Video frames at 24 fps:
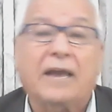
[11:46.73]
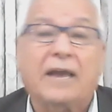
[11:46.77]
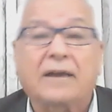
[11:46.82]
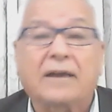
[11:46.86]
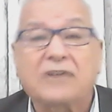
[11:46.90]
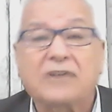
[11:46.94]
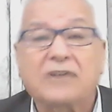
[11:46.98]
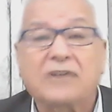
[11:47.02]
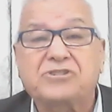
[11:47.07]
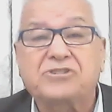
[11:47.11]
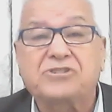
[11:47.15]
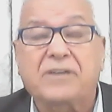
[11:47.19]

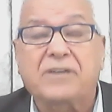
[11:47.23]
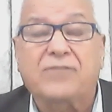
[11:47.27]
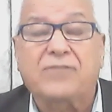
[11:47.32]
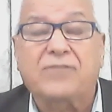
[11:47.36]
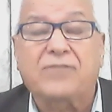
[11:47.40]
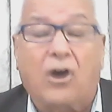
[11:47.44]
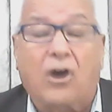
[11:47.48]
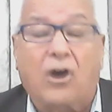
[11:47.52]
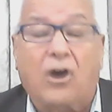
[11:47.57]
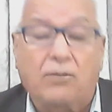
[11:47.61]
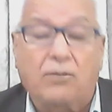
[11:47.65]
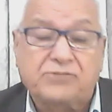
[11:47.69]
achieve
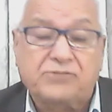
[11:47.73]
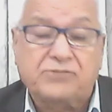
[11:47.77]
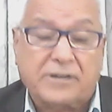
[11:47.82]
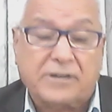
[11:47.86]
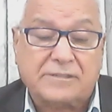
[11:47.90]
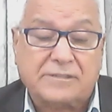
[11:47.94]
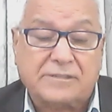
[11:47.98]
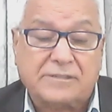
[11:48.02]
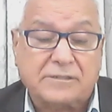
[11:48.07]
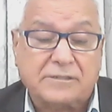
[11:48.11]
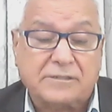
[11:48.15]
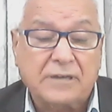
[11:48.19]
the
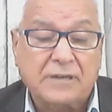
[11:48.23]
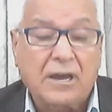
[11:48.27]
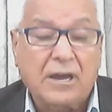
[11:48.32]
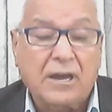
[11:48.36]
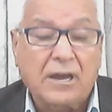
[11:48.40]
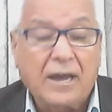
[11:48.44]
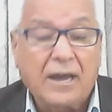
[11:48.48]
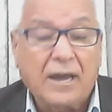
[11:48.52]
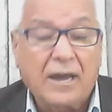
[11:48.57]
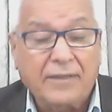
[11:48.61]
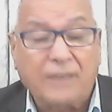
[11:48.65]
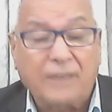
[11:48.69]
objects,
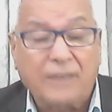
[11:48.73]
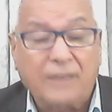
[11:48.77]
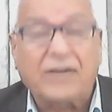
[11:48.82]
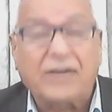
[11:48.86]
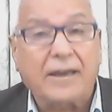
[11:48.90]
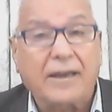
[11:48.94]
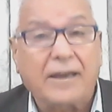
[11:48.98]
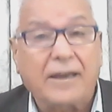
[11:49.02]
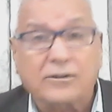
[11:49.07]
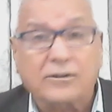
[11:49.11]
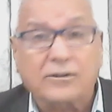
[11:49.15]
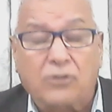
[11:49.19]
the
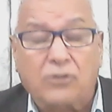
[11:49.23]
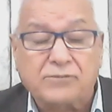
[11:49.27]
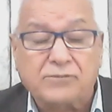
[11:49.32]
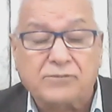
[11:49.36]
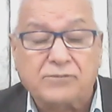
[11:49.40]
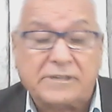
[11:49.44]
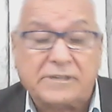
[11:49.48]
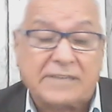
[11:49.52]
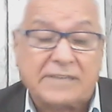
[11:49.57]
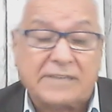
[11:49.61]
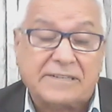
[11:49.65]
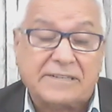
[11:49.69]
direct
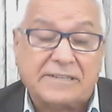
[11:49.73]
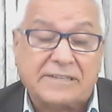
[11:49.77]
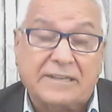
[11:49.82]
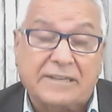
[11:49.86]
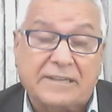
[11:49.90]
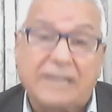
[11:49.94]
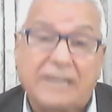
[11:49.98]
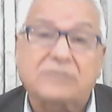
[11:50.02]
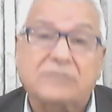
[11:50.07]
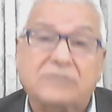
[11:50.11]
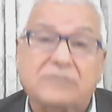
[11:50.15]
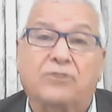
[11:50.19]
object at
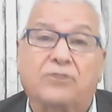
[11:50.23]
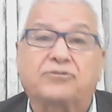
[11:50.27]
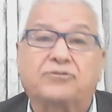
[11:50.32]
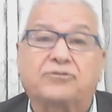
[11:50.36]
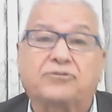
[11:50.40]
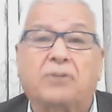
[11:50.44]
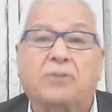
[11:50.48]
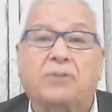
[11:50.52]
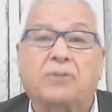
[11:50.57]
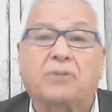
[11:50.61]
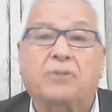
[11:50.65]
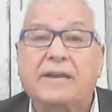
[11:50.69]
least, of
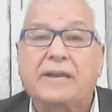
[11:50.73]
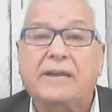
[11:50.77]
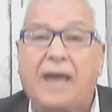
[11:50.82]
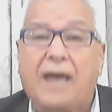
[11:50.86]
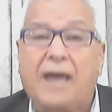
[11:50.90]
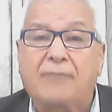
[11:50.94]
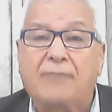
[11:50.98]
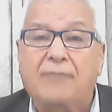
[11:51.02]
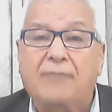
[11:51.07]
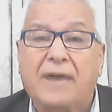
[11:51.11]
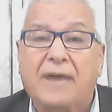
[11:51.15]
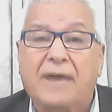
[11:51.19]
toppling
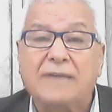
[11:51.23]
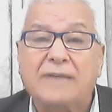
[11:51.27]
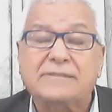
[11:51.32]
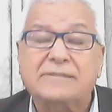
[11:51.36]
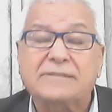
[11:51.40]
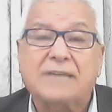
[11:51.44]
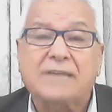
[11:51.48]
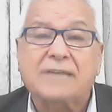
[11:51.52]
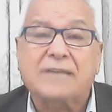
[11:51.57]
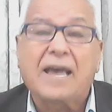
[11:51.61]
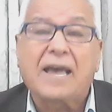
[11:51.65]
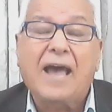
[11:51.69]
Hamas
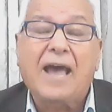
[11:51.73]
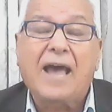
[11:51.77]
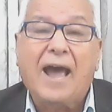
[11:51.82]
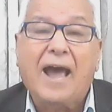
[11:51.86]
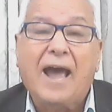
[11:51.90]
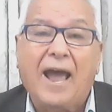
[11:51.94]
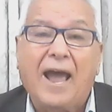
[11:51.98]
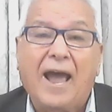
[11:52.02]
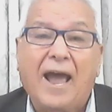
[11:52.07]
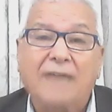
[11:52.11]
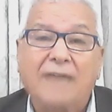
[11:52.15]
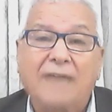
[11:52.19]

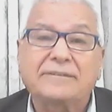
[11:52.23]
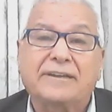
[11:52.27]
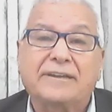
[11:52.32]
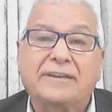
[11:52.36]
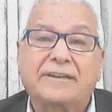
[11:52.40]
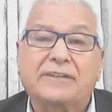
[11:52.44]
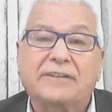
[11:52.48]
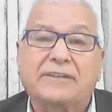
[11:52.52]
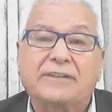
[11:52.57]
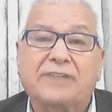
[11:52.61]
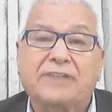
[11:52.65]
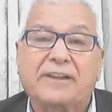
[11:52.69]
and
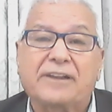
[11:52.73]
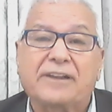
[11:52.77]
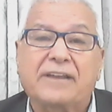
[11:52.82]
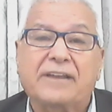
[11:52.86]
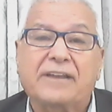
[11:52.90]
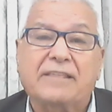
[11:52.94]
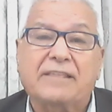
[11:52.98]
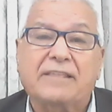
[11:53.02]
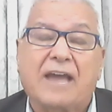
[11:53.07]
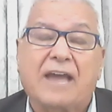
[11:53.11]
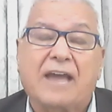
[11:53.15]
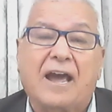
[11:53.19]

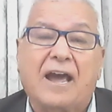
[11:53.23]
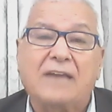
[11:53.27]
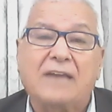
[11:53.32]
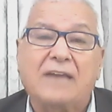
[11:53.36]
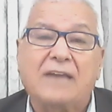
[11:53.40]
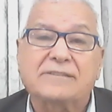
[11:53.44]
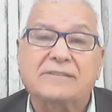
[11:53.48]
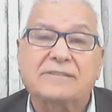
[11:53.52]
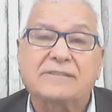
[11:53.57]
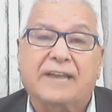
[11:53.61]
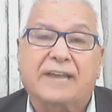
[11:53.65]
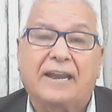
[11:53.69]
returning the
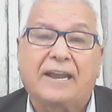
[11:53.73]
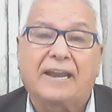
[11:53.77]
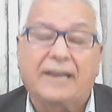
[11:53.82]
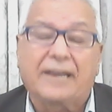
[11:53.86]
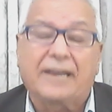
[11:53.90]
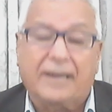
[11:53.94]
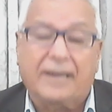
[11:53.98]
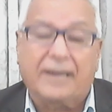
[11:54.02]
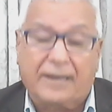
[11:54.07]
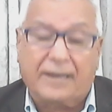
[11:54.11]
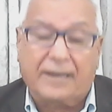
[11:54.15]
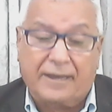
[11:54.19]
Israeli
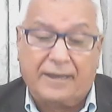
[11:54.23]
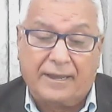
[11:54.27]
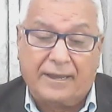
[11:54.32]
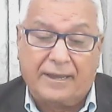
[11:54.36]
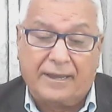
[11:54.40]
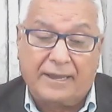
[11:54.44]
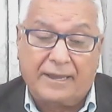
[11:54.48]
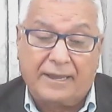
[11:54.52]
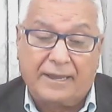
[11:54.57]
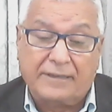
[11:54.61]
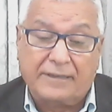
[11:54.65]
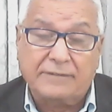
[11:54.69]

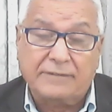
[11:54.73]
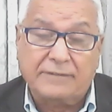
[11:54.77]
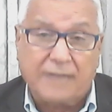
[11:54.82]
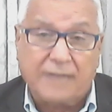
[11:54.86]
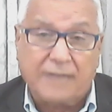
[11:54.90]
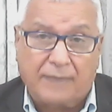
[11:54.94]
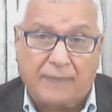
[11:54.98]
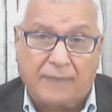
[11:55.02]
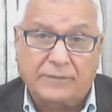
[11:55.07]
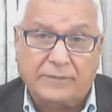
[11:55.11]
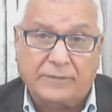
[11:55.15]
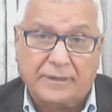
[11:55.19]

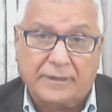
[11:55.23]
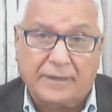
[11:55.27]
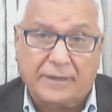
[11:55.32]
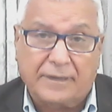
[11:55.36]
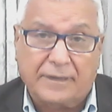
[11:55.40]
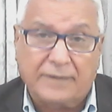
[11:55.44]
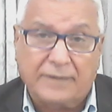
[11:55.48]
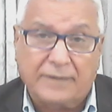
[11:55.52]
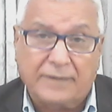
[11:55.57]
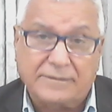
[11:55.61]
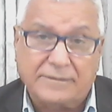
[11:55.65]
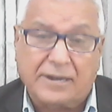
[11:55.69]
kidnapped
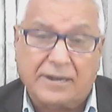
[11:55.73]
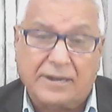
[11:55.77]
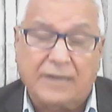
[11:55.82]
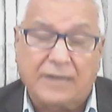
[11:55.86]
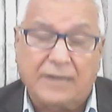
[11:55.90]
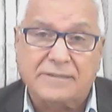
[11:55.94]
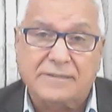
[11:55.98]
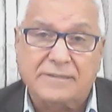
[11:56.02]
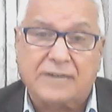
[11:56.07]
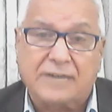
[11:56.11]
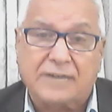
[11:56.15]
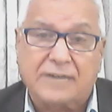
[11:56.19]

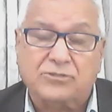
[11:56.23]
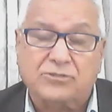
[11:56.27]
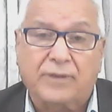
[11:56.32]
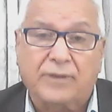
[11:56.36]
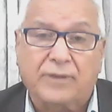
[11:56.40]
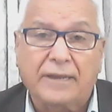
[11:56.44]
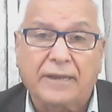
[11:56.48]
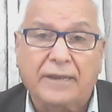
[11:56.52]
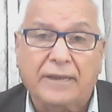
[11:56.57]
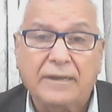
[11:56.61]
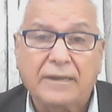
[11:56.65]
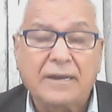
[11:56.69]
Israelis
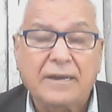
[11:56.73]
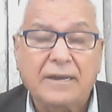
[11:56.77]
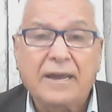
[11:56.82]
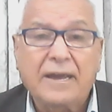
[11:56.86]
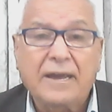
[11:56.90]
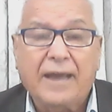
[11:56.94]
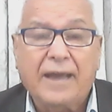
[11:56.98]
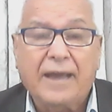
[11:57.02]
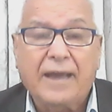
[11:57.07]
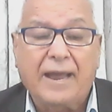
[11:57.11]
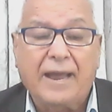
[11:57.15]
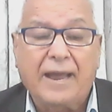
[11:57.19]
actually.
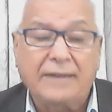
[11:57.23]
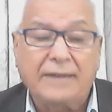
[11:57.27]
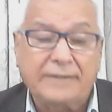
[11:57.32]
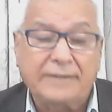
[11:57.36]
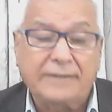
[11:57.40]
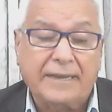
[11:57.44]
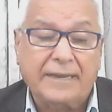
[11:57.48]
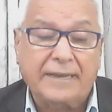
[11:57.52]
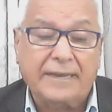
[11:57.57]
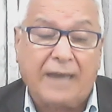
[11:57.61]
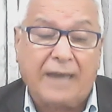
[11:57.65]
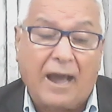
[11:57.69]
And
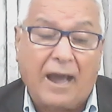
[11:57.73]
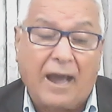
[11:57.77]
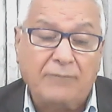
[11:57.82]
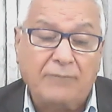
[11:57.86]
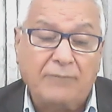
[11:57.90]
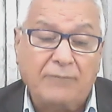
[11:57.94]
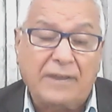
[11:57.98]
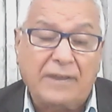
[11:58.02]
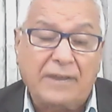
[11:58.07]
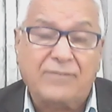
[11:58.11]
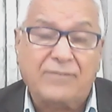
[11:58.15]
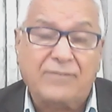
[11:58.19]
I
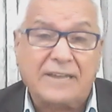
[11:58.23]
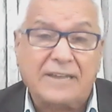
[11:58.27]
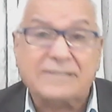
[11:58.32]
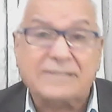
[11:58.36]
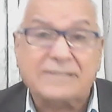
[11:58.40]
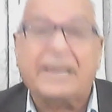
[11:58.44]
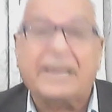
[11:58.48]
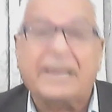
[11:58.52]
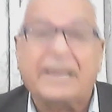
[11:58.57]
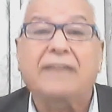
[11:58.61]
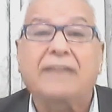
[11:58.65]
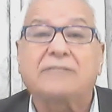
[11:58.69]
believe there is
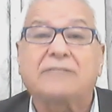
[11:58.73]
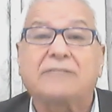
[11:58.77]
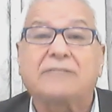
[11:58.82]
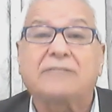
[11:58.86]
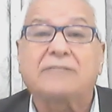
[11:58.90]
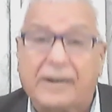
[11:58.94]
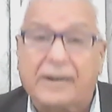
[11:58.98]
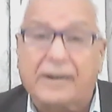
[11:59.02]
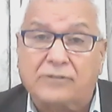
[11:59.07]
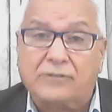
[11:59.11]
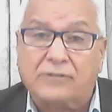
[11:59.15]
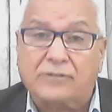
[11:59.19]

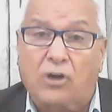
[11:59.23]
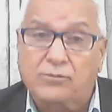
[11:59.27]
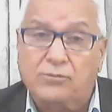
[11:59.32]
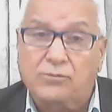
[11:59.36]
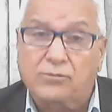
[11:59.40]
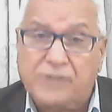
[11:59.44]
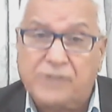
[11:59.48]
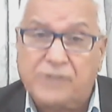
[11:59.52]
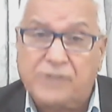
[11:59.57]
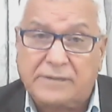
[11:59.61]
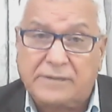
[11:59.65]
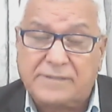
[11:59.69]
indirect
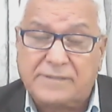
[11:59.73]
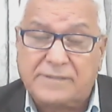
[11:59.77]
objects